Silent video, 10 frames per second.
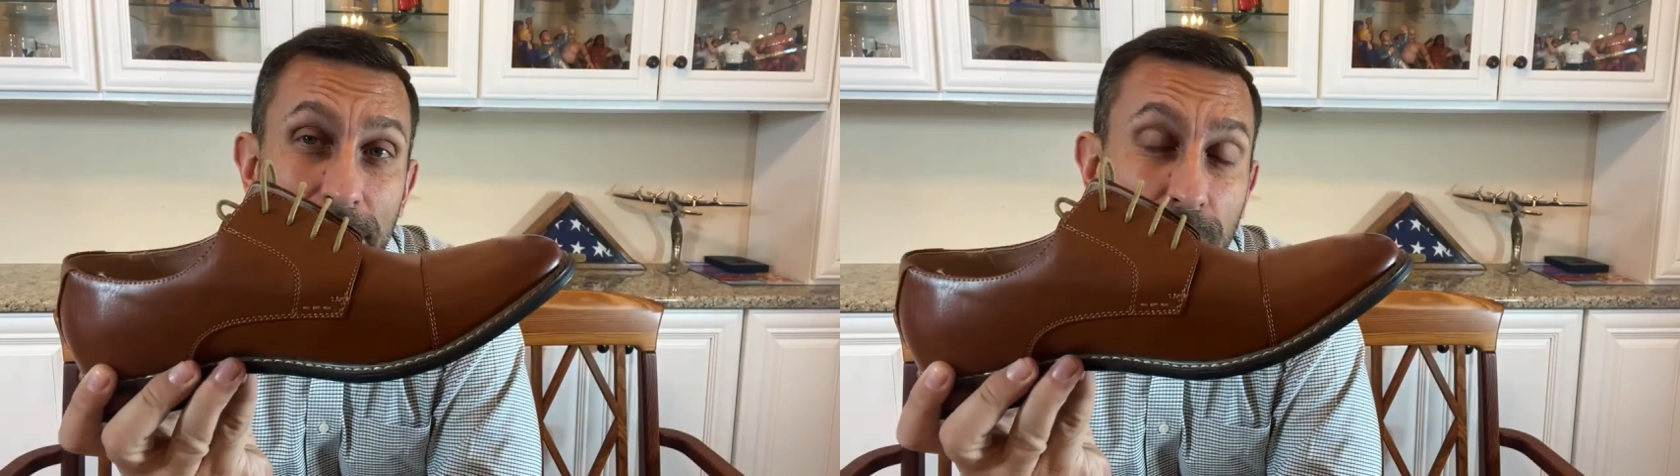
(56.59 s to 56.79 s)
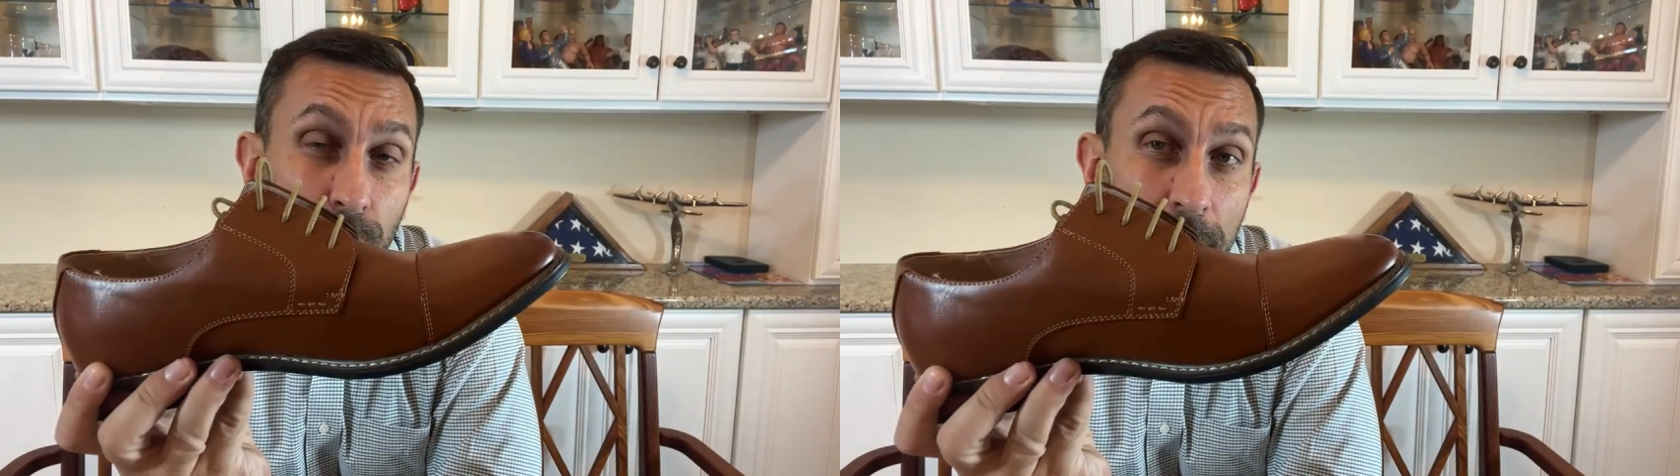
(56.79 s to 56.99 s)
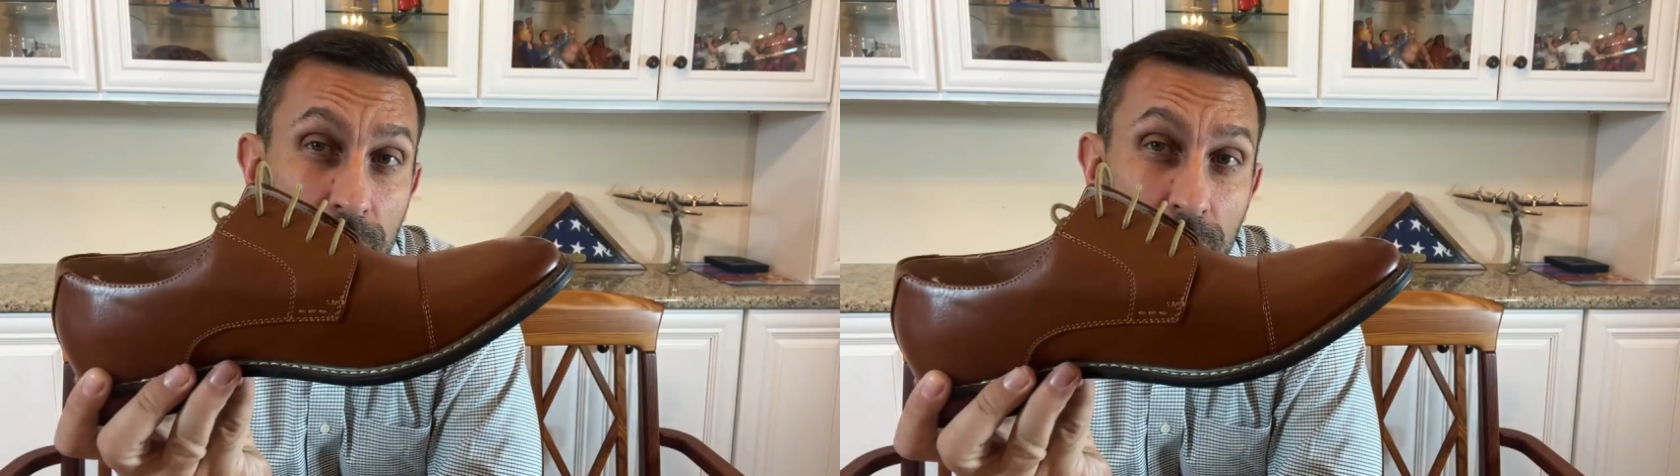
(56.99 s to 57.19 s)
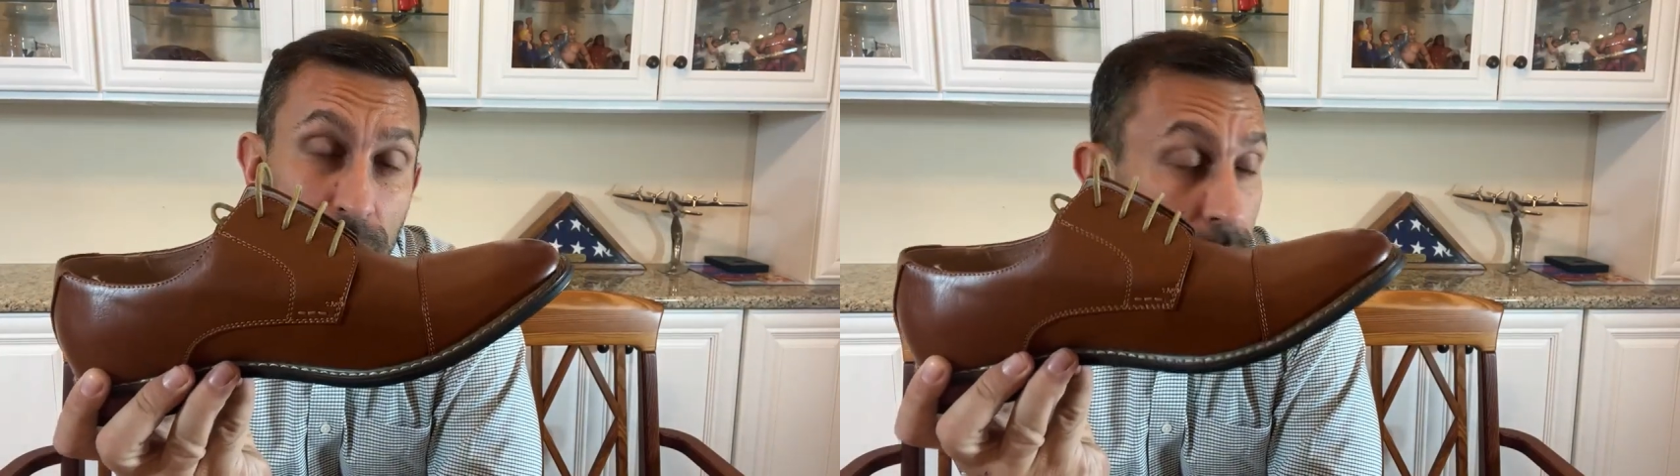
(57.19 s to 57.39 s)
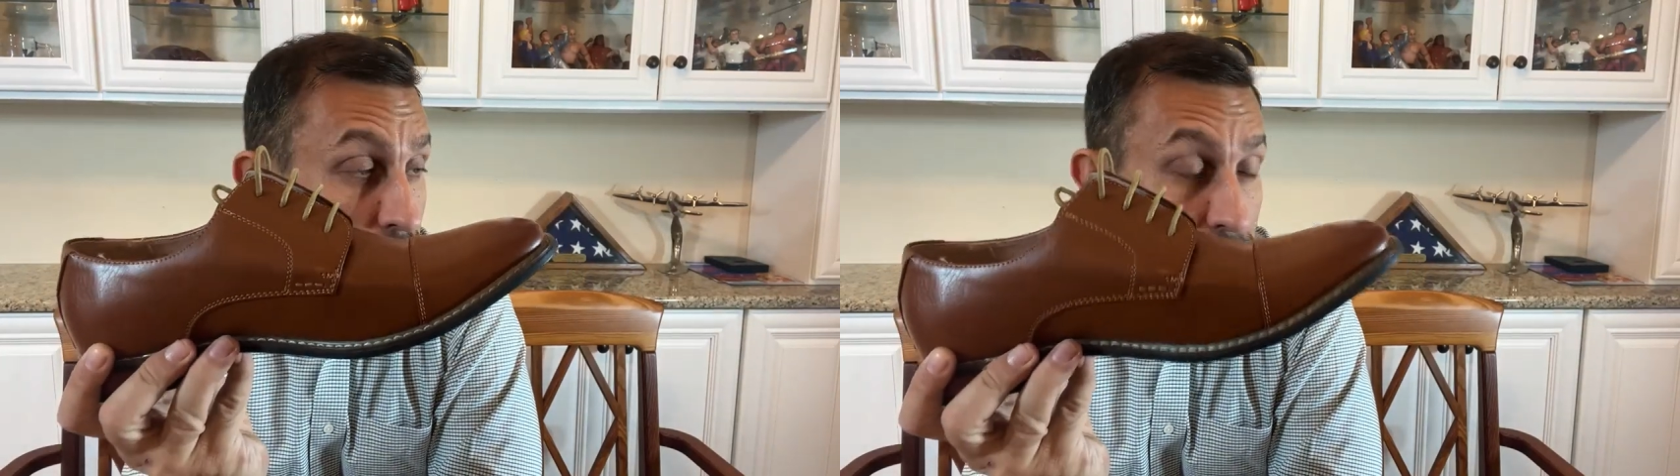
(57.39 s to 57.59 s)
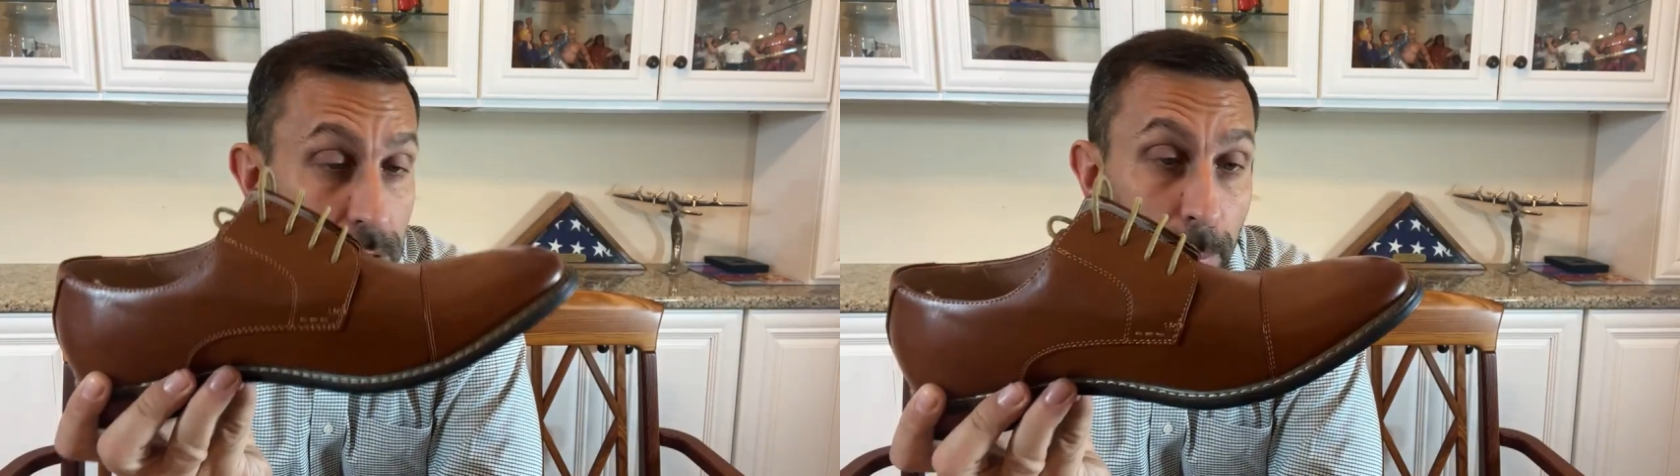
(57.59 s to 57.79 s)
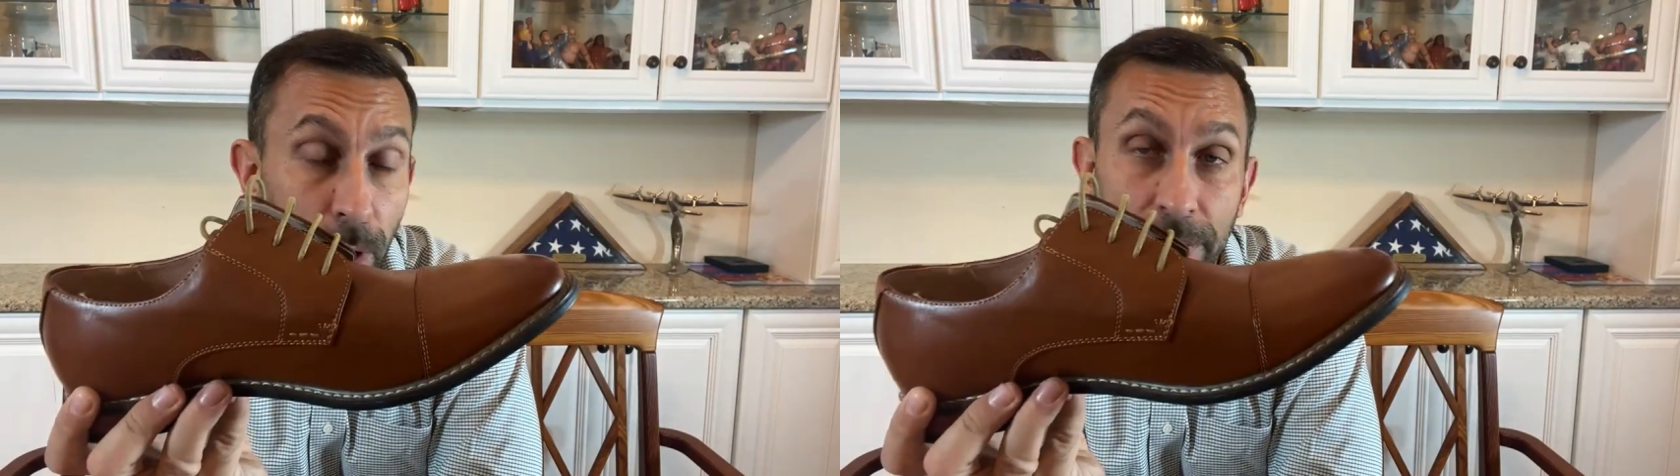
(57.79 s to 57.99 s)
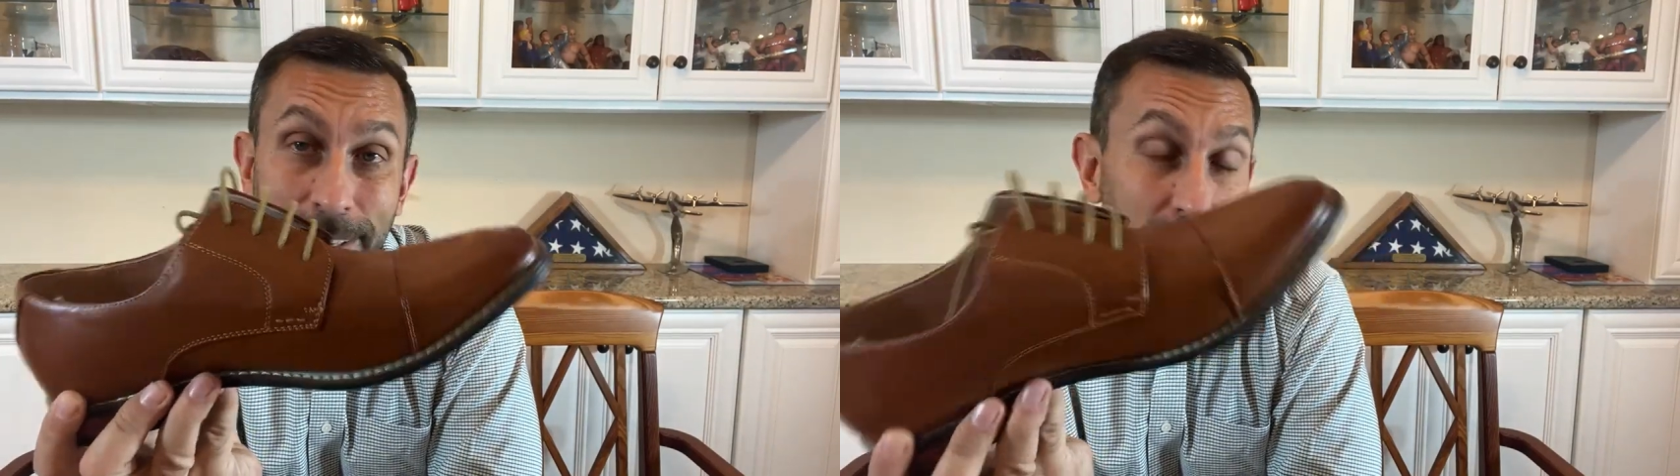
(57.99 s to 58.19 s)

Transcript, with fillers: of dress shoes, these are perfect.